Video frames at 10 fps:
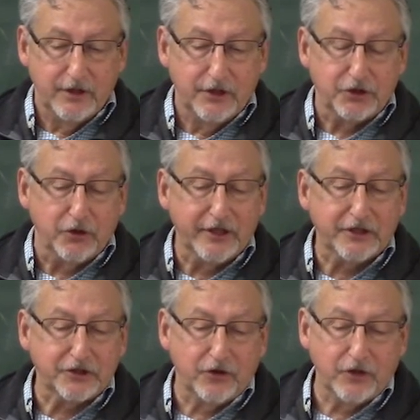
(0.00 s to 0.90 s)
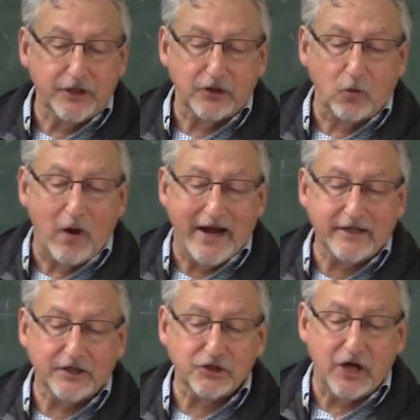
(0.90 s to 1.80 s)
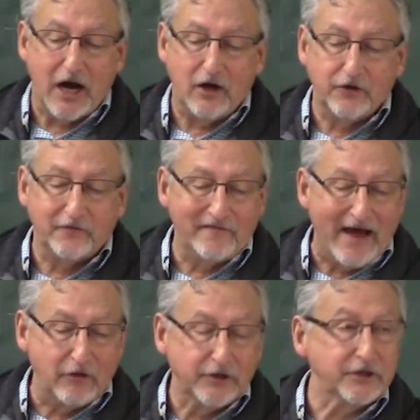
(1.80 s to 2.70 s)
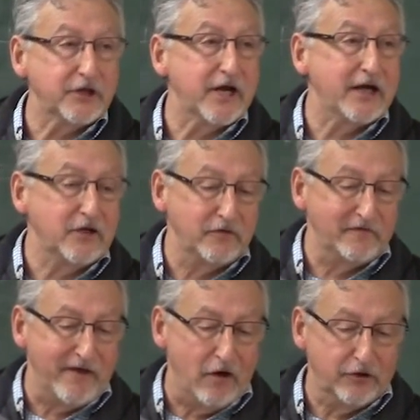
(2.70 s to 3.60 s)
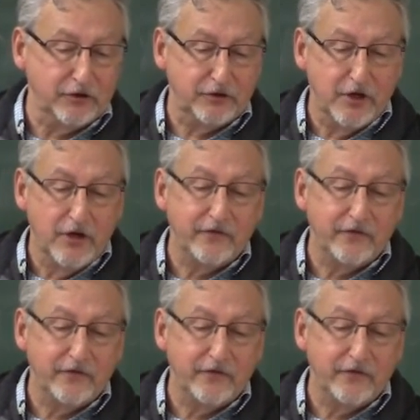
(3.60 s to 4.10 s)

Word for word: Turning and turning in the widening gyre, the falcon cannot hear the falconer.